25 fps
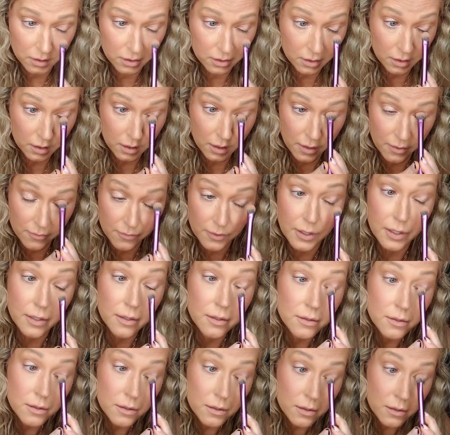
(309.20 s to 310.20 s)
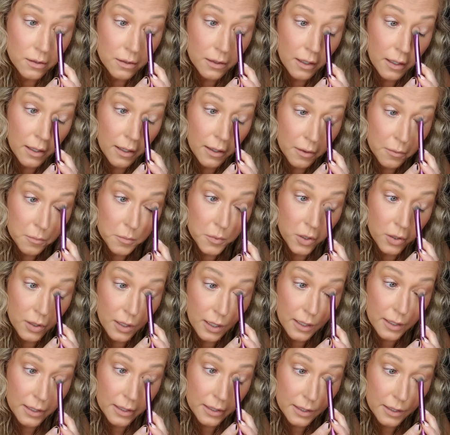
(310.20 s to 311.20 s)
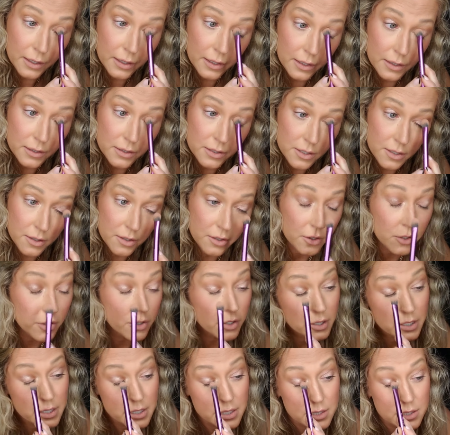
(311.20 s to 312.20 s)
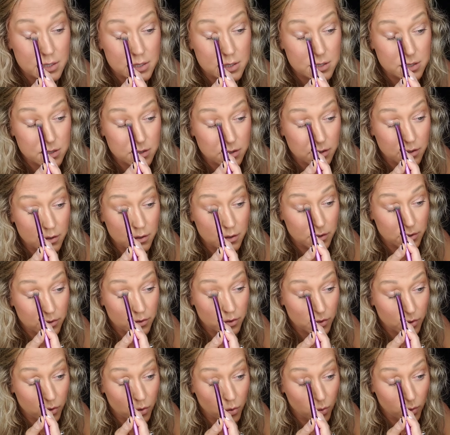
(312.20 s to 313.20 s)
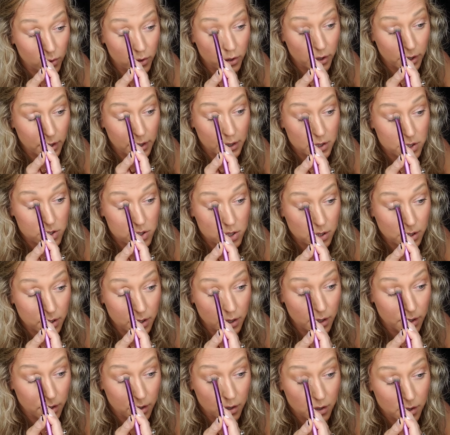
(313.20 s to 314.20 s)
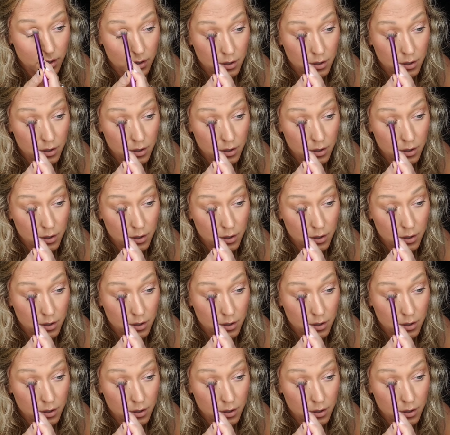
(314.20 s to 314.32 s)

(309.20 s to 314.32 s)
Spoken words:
Love it. Okay, I'm gonna kind of get into the crease, or the corner actually.